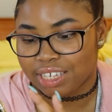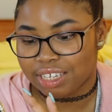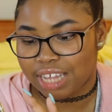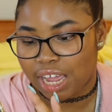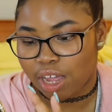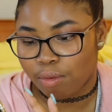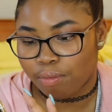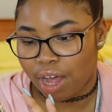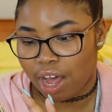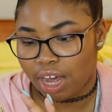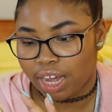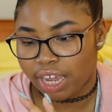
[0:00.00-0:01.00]
is like
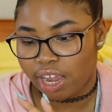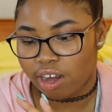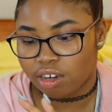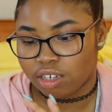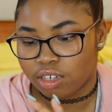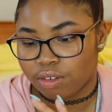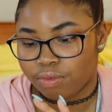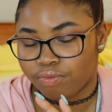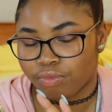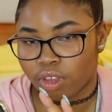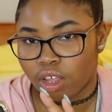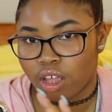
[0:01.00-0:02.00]
behind
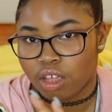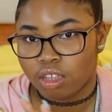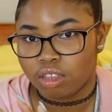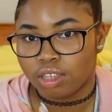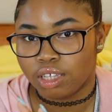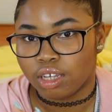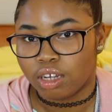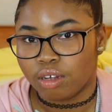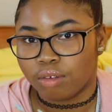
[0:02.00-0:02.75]
the